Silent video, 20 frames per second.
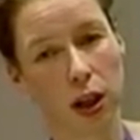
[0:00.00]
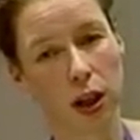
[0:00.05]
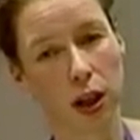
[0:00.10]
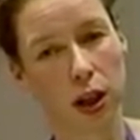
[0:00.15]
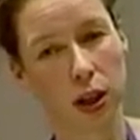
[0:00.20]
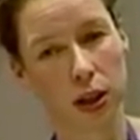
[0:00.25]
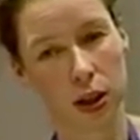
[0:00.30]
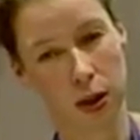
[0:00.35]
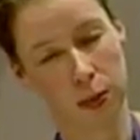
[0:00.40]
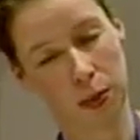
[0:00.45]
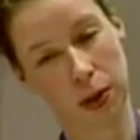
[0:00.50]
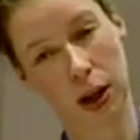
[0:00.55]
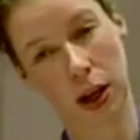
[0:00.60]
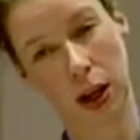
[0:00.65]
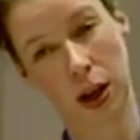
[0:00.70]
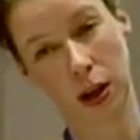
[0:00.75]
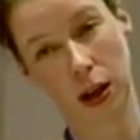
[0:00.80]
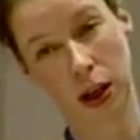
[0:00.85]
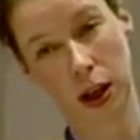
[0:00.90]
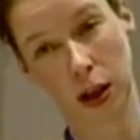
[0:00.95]
is the
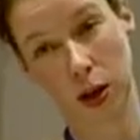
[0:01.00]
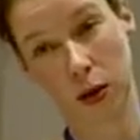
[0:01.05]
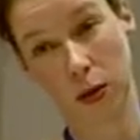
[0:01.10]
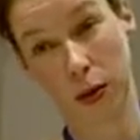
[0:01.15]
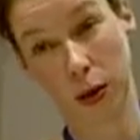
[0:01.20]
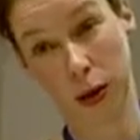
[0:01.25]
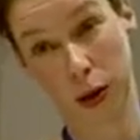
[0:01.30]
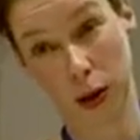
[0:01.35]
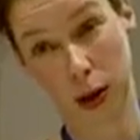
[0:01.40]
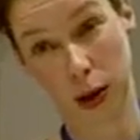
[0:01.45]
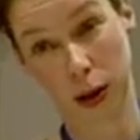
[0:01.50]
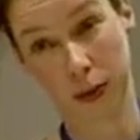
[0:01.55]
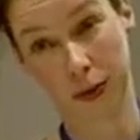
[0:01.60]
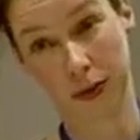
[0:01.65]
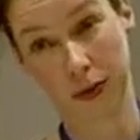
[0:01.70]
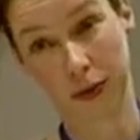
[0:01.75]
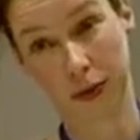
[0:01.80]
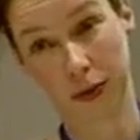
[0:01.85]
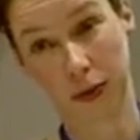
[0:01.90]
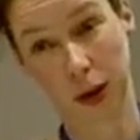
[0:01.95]
pain getting worse?
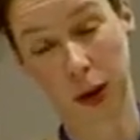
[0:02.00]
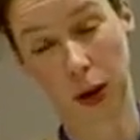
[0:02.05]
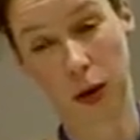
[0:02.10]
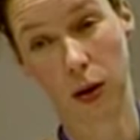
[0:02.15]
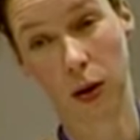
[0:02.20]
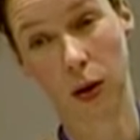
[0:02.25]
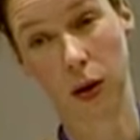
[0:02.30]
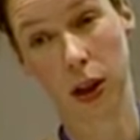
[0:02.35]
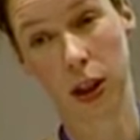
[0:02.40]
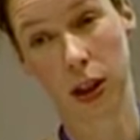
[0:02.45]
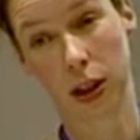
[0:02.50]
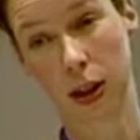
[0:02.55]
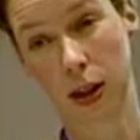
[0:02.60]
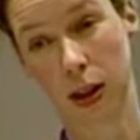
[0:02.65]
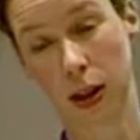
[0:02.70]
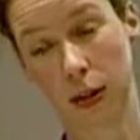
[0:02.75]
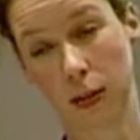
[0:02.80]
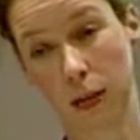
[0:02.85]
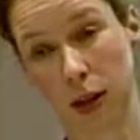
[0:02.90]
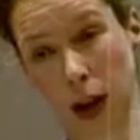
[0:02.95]
Or is that
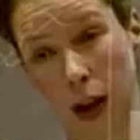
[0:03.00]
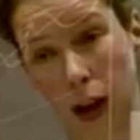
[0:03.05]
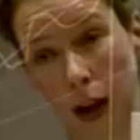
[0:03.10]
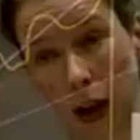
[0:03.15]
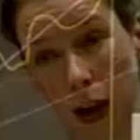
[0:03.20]
something